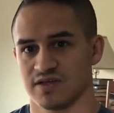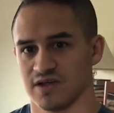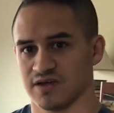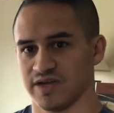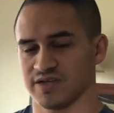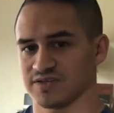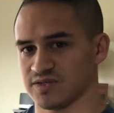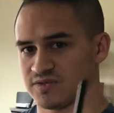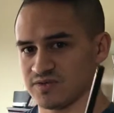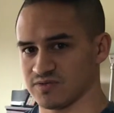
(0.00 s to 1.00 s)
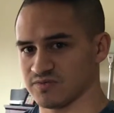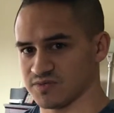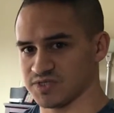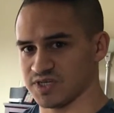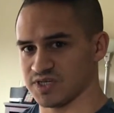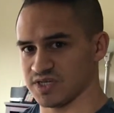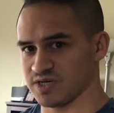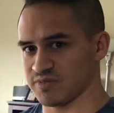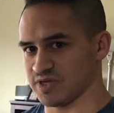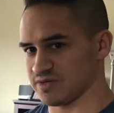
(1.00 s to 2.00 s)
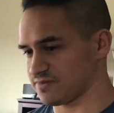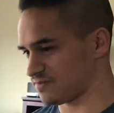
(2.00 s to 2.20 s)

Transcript: All right, so we'll see you in a bit.